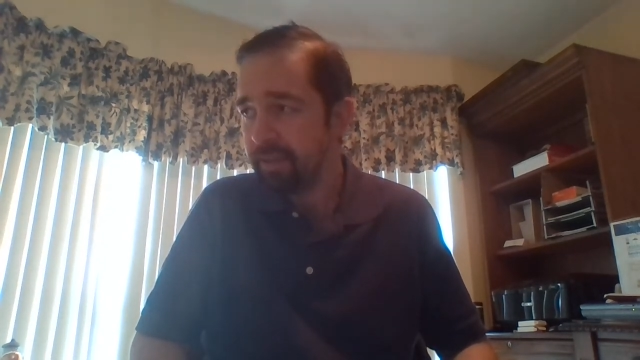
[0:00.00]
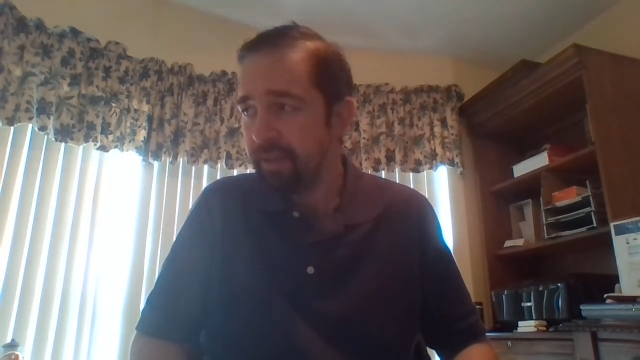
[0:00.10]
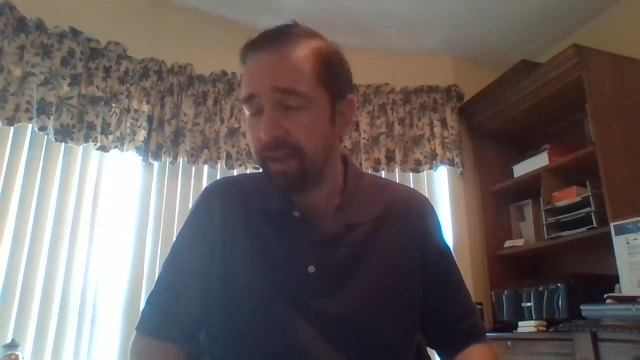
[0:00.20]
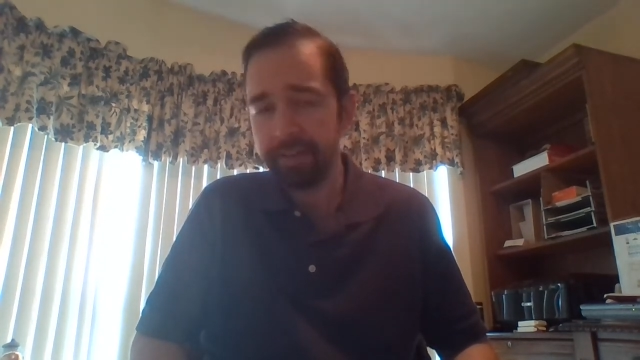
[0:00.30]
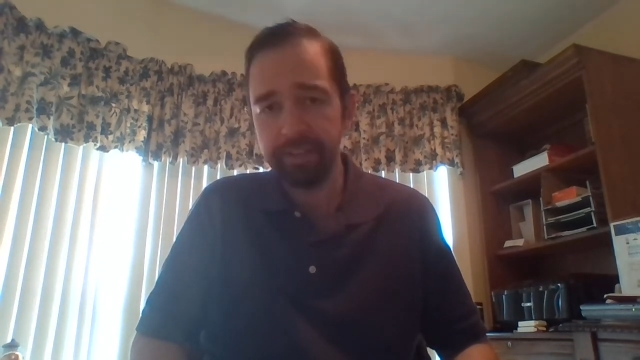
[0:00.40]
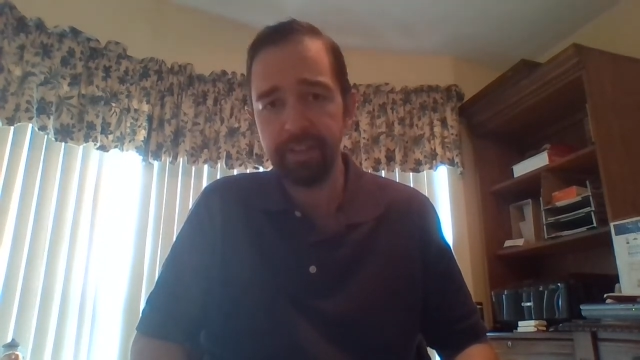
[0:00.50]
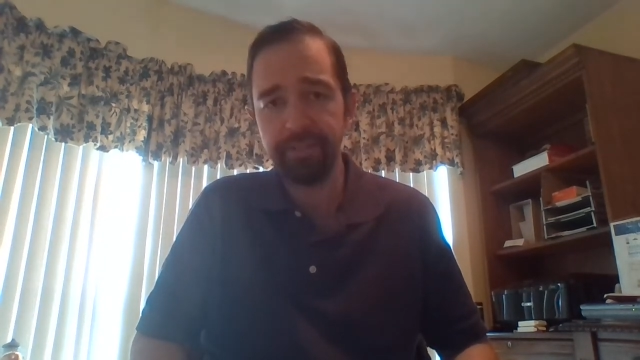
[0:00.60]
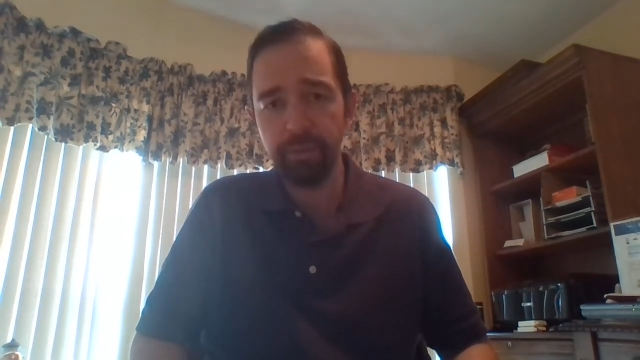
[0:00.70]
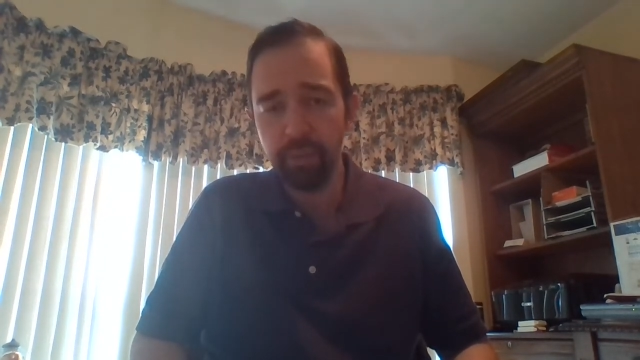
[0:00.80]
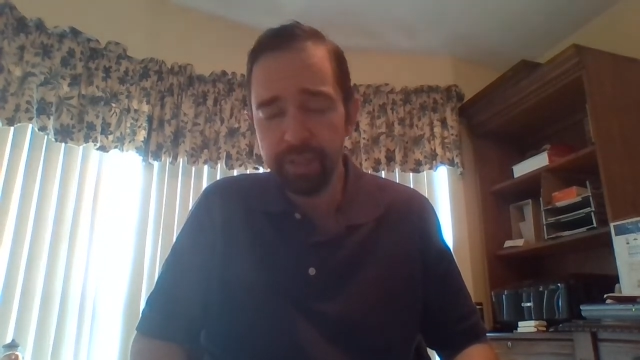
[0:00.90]
I think that if
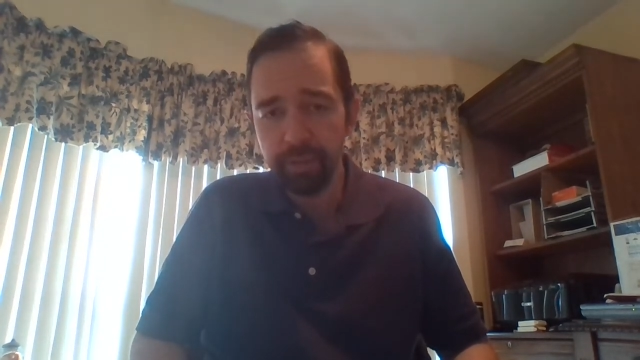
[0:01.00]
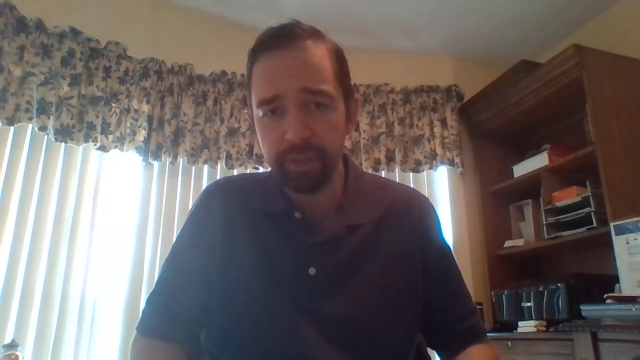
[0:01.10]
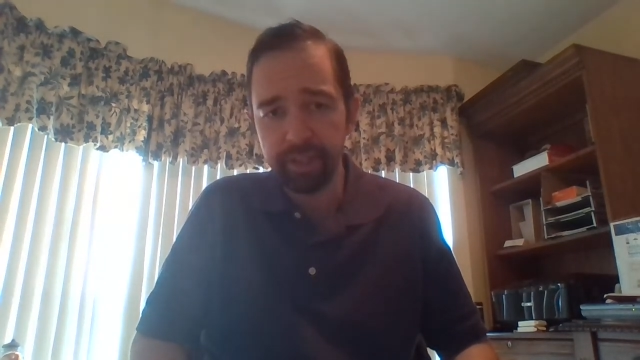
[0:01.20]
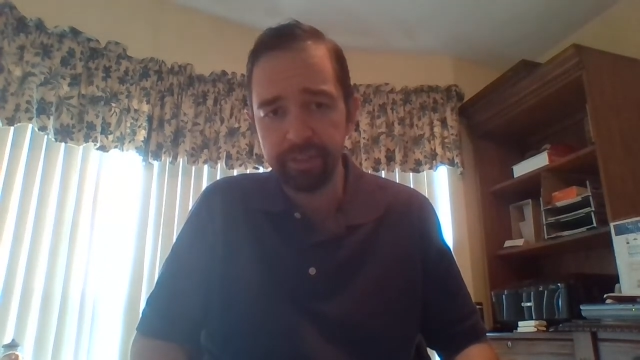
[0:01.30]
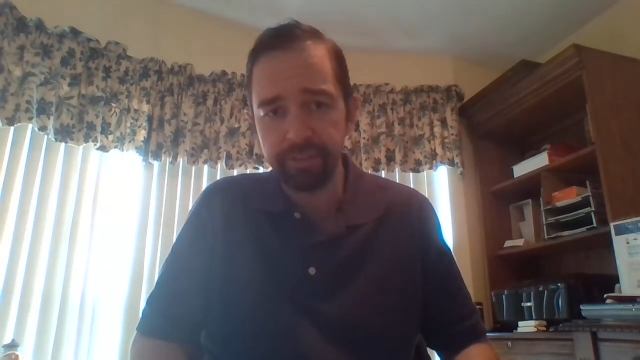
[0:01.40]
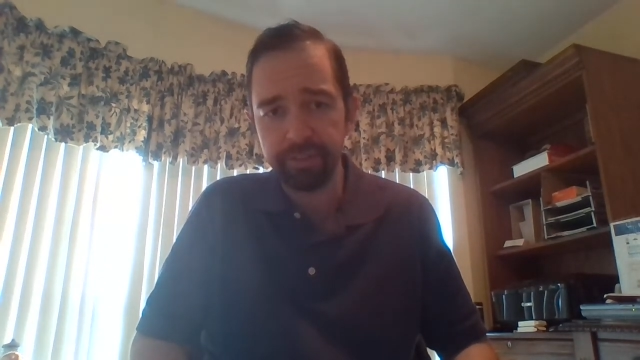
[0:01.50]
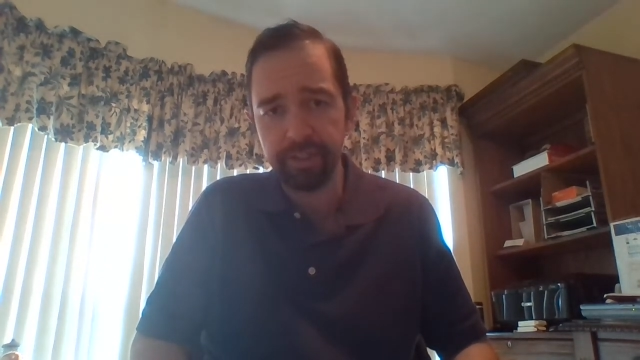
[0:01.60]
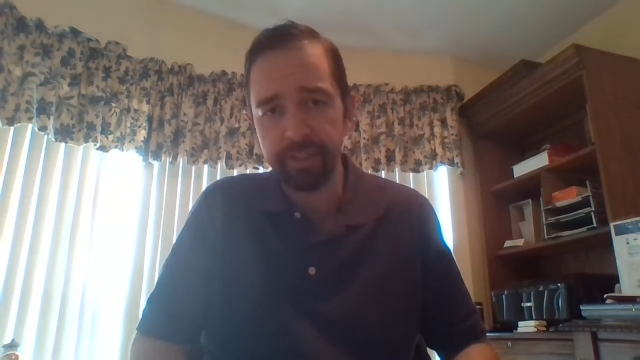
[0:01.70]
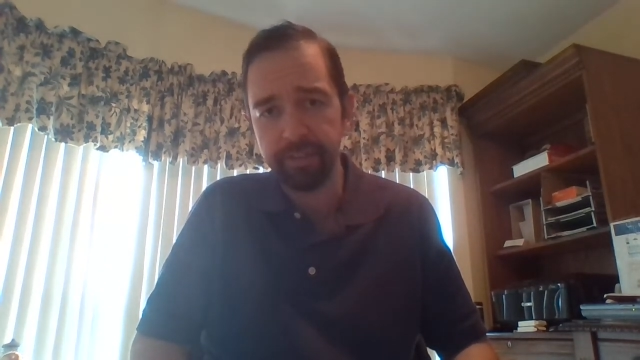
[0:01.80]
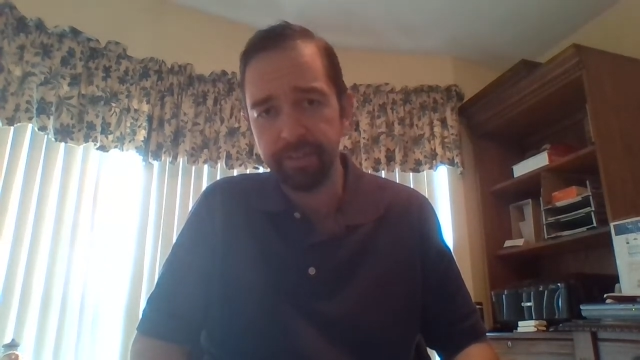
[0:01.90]
you really want to
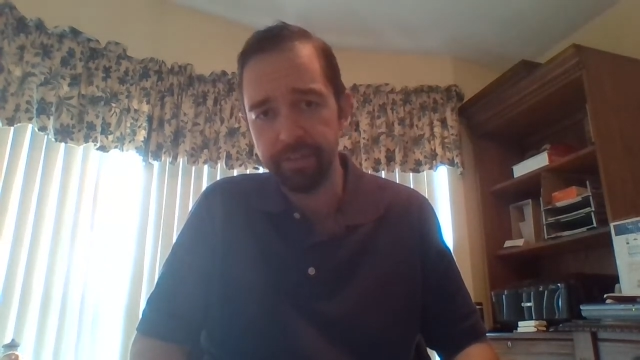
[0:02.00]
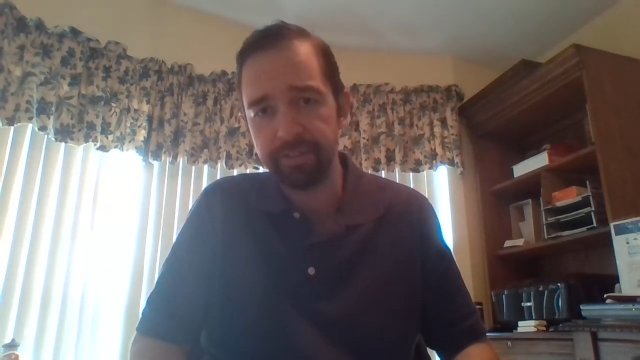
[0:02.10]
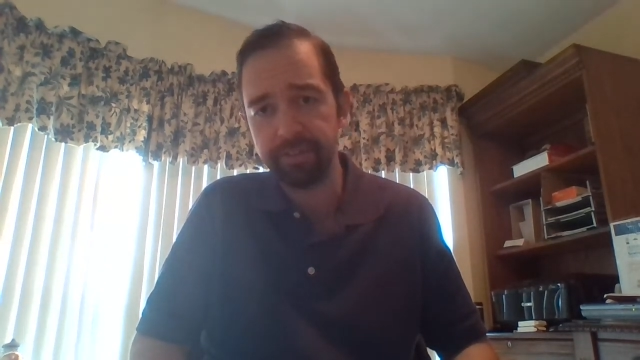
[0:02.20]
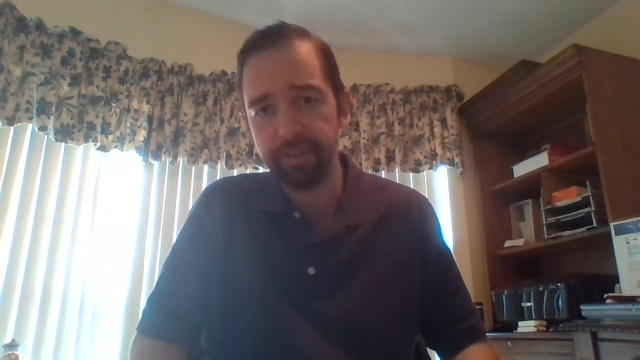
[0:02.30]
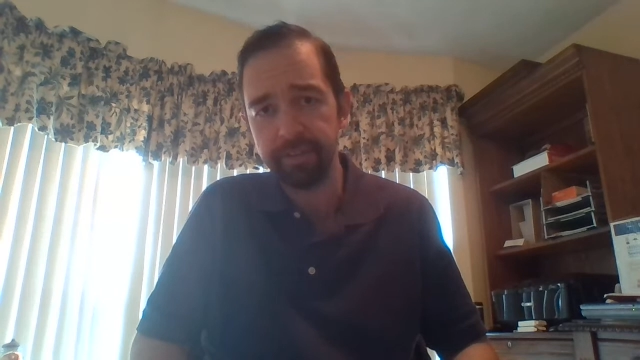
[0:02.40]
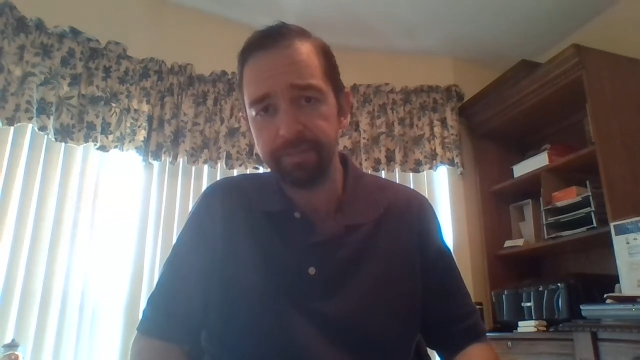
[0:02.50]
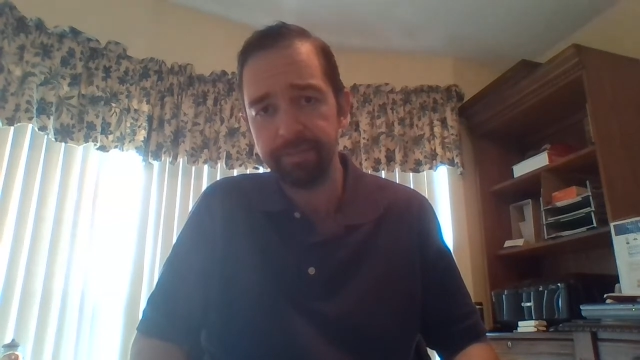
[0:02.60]
understand this stuff,